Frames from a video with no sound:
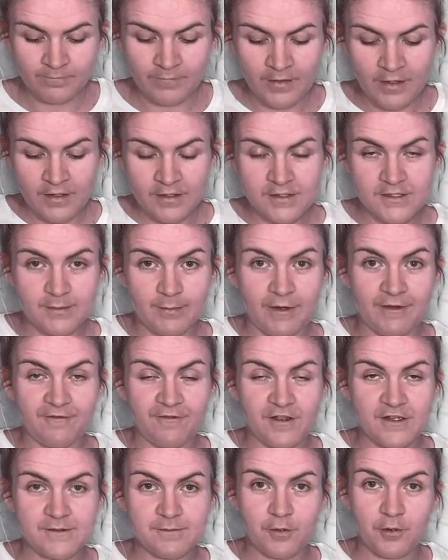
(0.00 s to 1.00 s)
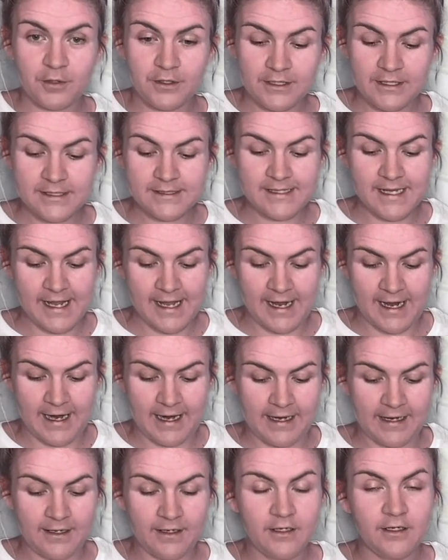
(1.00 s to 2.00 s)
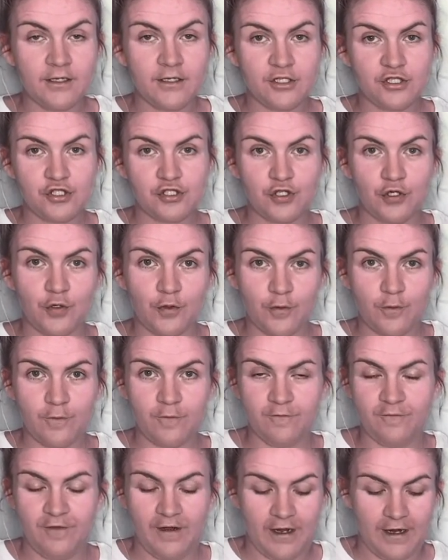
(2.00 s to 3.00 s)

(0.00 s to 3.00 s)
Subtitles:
So my first point is A, 2, 5.